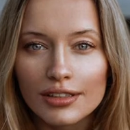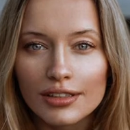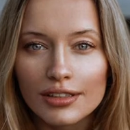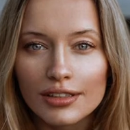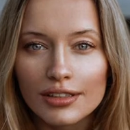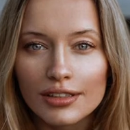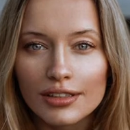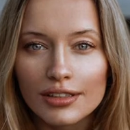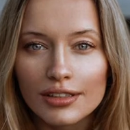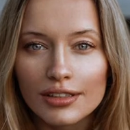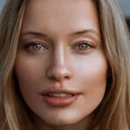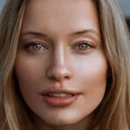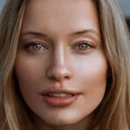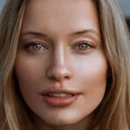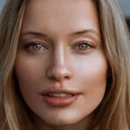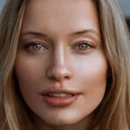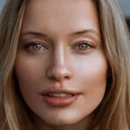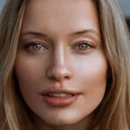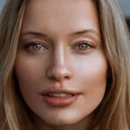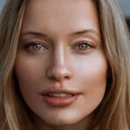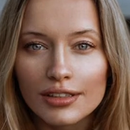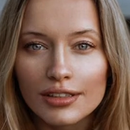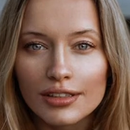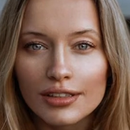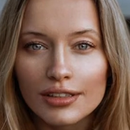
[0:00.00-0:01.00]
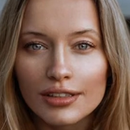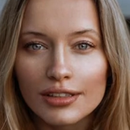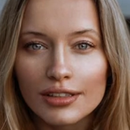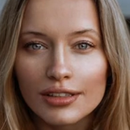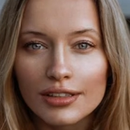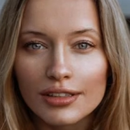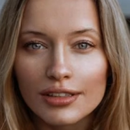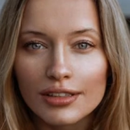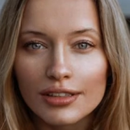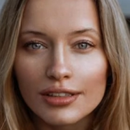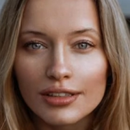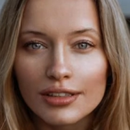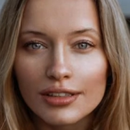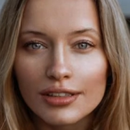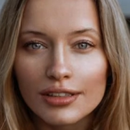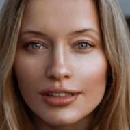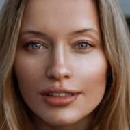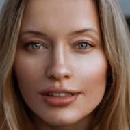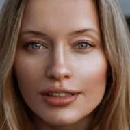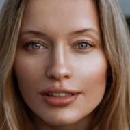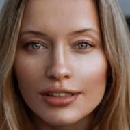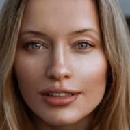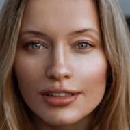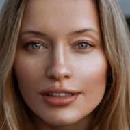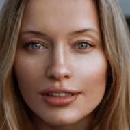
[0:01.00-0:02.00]

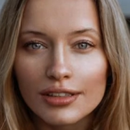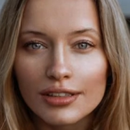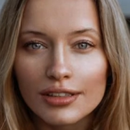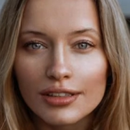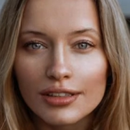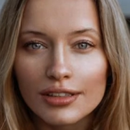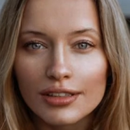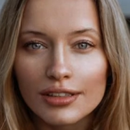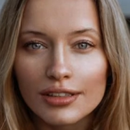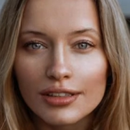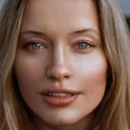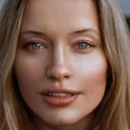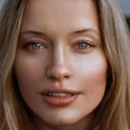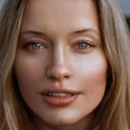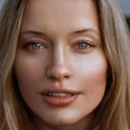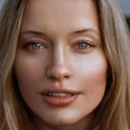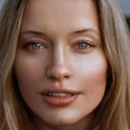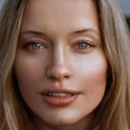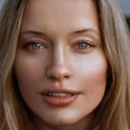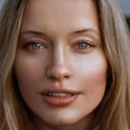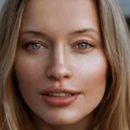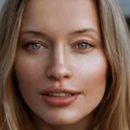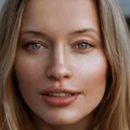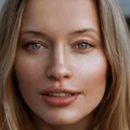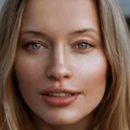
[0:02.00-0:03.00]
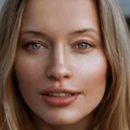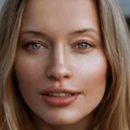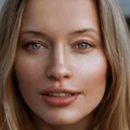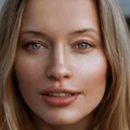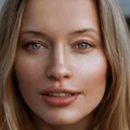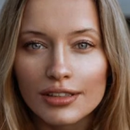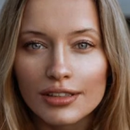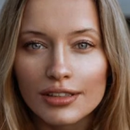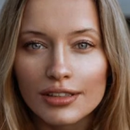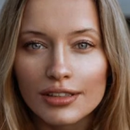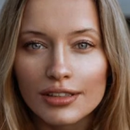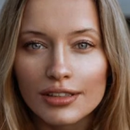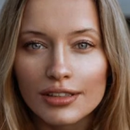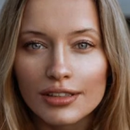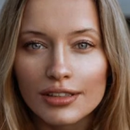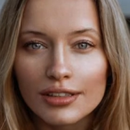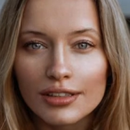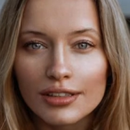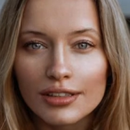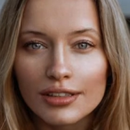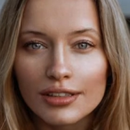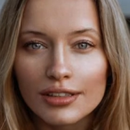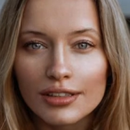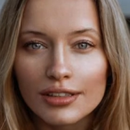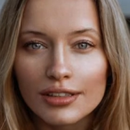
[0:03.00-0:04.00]

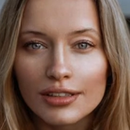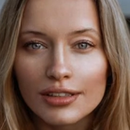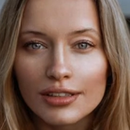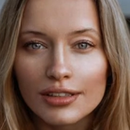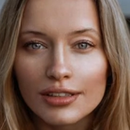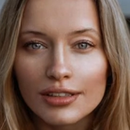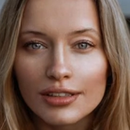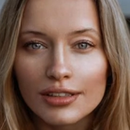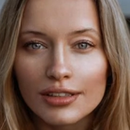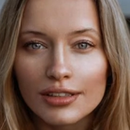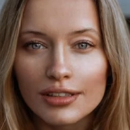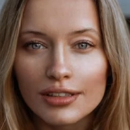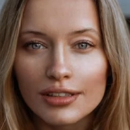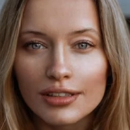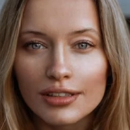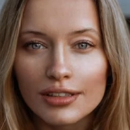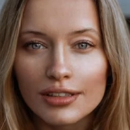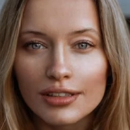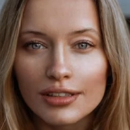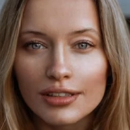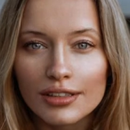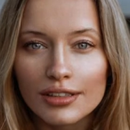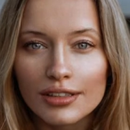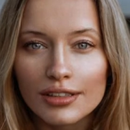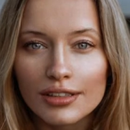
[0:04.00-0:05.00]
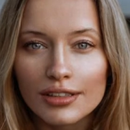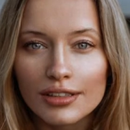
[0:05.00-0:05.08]
[no speech]